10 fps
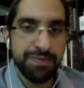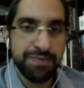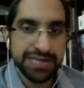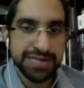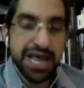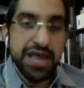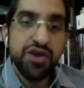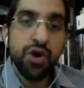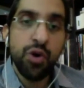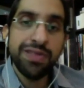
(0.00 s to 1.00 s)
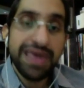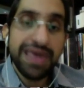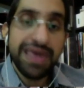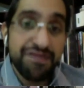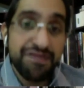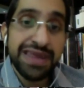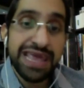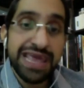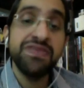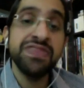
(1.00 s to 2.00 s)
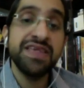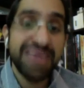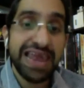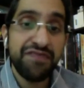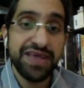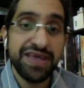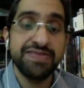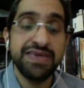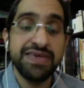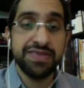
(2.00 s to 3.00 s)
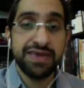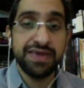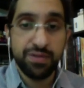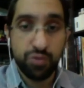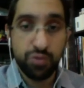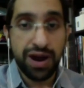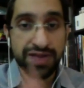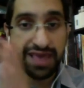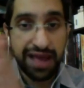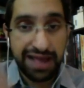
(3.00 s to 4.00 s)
parties. Even the Salafis, who are the